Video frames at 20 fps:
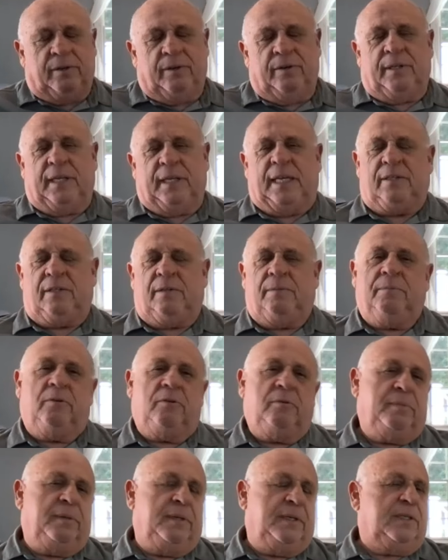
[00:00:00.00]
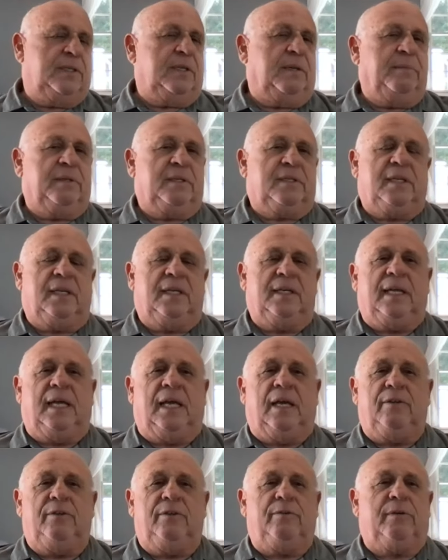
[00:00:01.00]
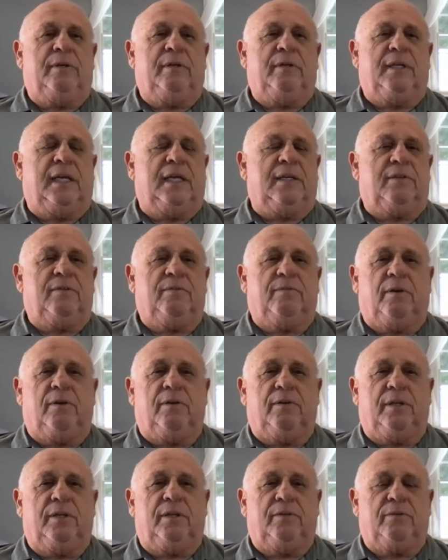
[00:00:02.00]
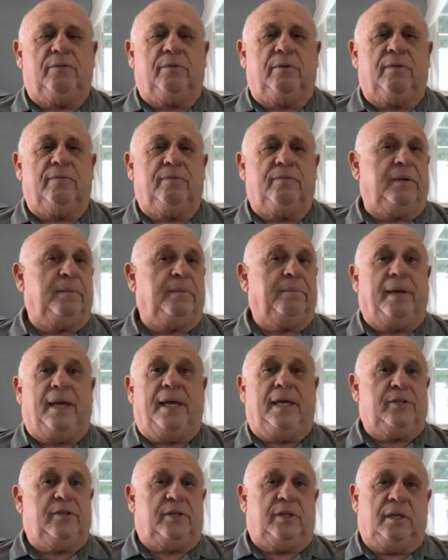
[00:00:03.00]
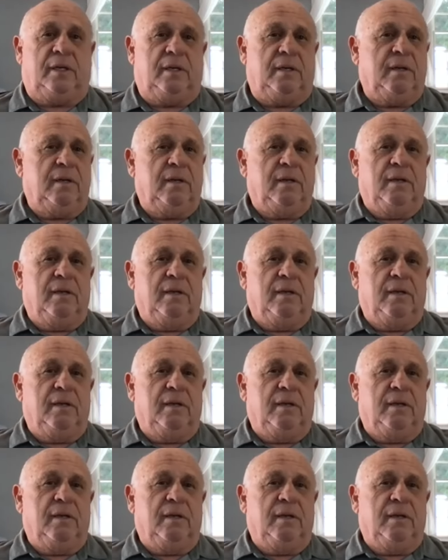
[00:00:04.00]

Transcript: earlier days of the movement, to some extent now, you can get devotees who are very passionate.